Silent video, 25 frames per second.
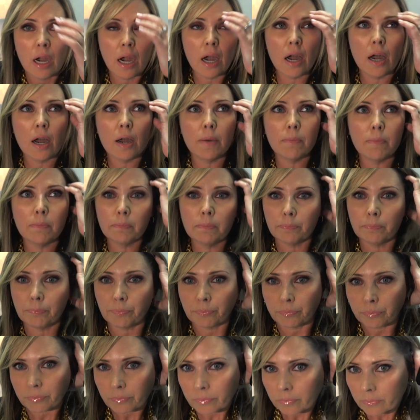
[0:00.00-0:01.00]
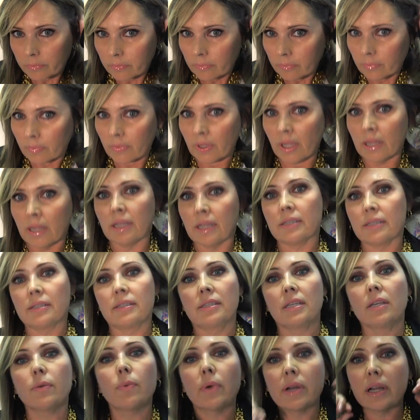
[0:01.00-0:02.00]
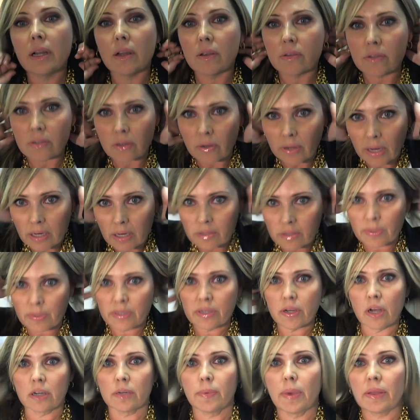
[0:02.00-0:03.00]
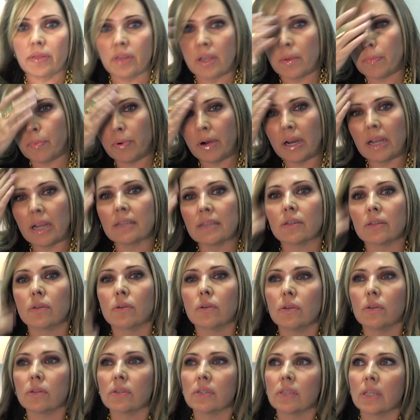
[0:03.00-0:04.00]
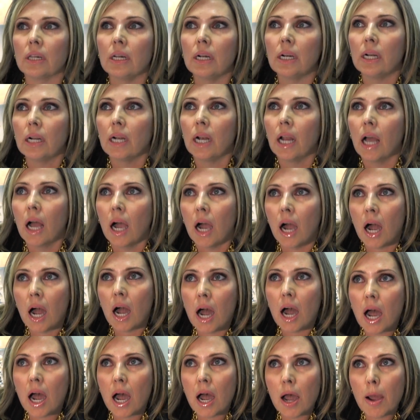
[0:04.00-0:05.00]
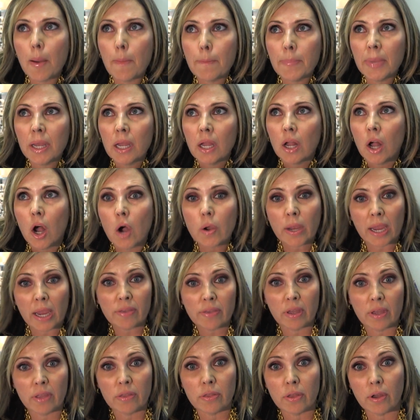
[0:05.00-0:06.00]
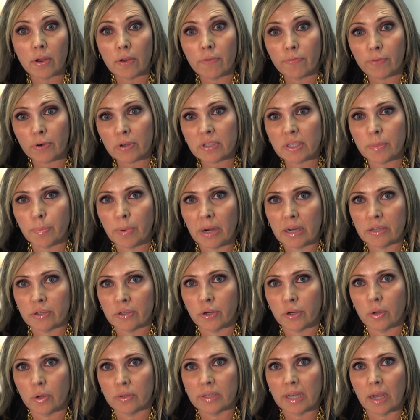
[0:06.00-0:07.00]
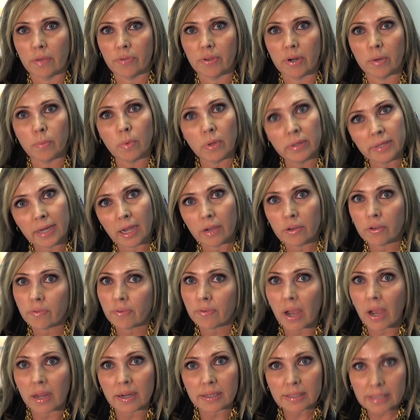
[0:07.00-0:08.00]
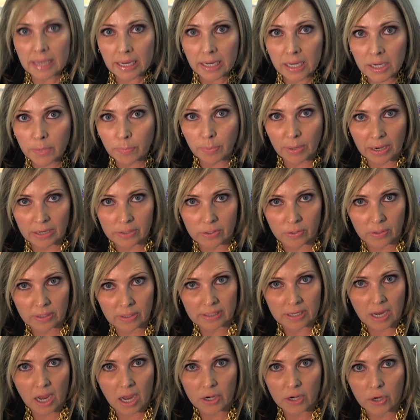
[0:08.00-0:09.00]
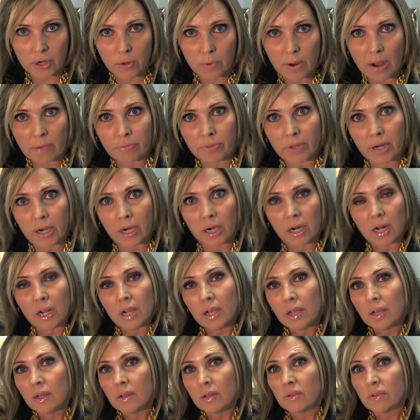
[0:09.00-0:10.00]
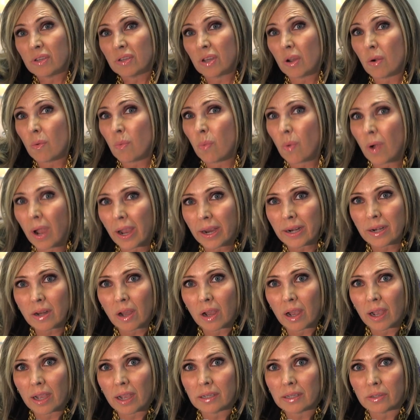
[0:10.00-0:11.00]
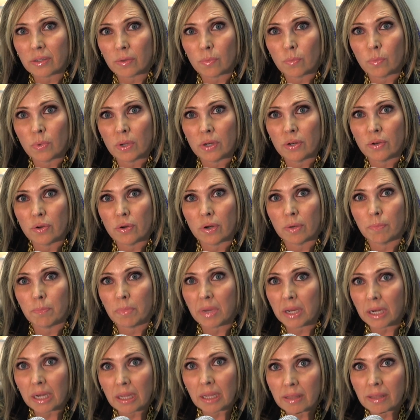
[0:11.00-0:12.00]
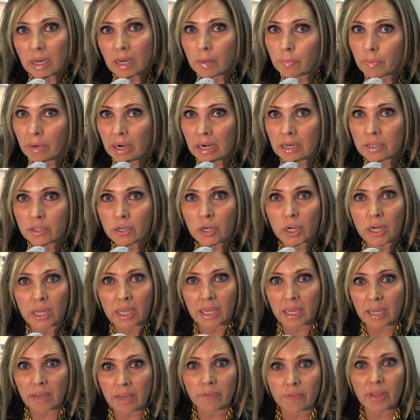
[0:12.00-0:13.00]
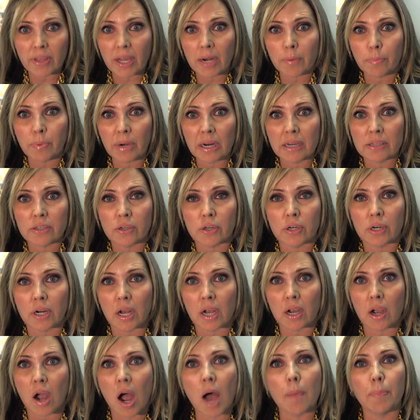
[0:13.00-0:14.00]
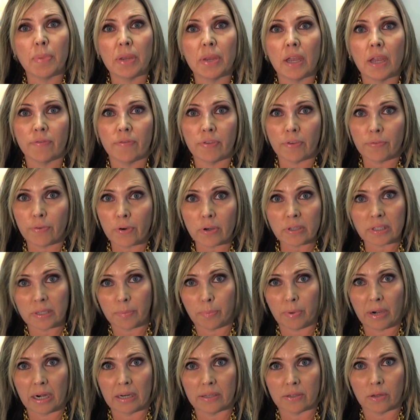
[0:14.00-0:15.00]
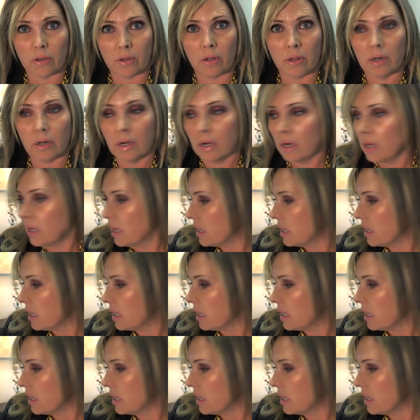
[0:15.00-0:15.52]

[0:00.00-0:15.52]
Let's see what else. Okay, so we talked about the appraisals. Okay, then the first appraiser goes out there. Well, now you've got a second appraiser that's got to go out there. So why not, when you're meeting the appraiser, give that appraiser a copy of the first appraisal?